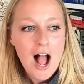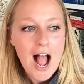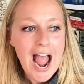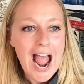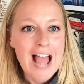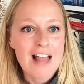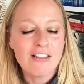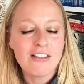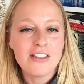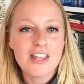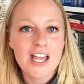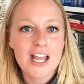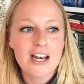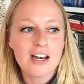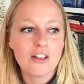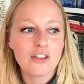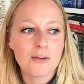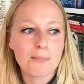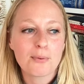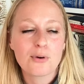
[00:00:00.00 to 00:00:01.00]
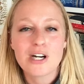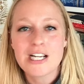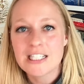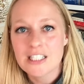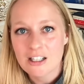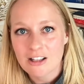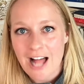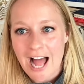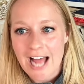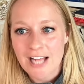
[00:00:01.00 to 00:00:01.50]
And then the
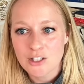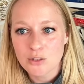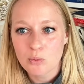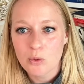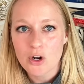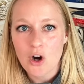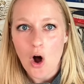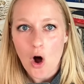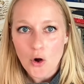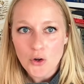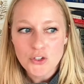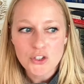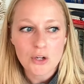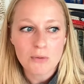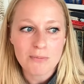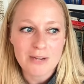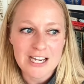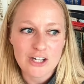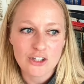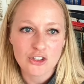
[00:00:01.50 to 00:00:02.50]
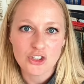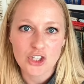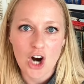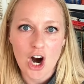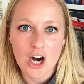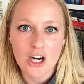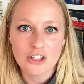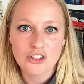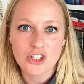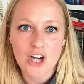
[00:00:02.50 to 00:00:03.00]
priest class would also be in
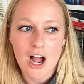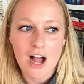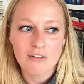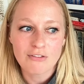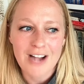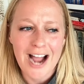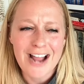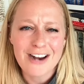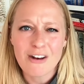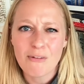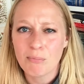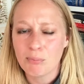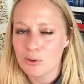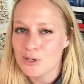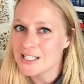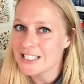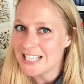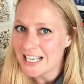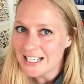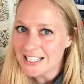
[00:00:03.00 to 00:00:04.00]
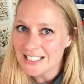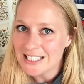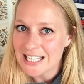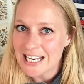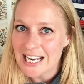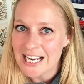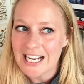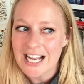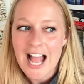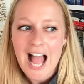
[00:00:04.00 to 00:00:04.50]
charge of kind of
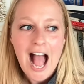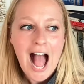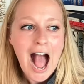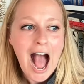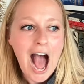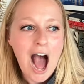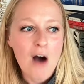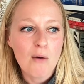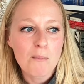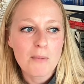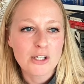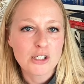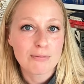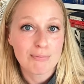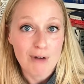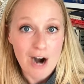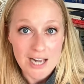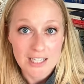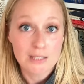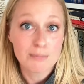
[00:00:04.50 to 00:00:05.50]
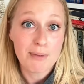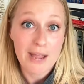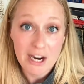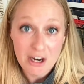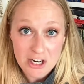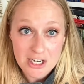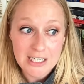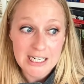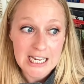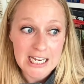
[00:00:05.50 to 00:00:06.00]
predicting how much
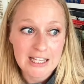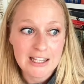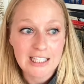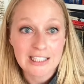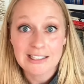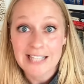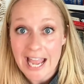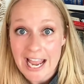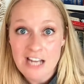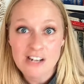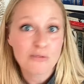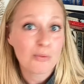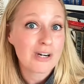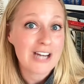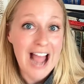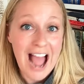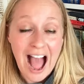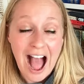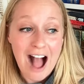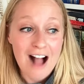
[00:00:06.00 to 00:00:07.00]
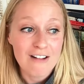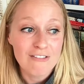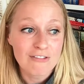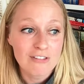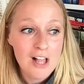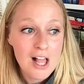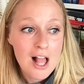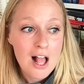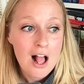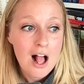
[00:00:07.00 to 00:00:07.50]
prosperity the land would have
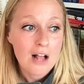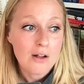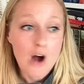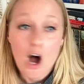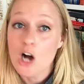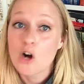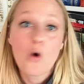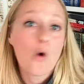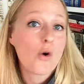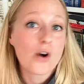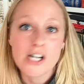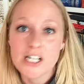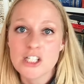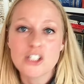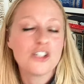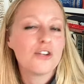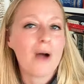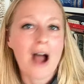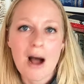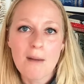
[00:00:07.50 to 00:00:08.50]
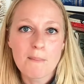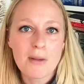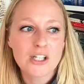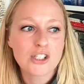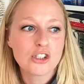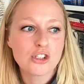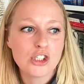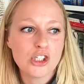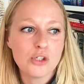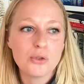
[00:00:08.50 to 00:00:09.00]
according to how
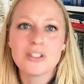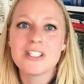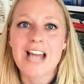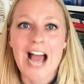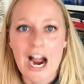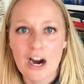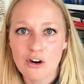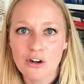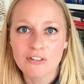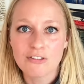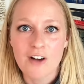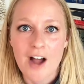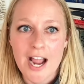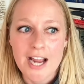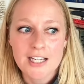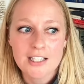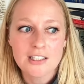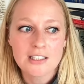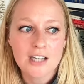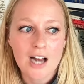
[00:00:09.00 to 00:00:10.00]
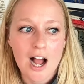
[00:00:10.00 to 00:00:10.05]
much you sacrificed.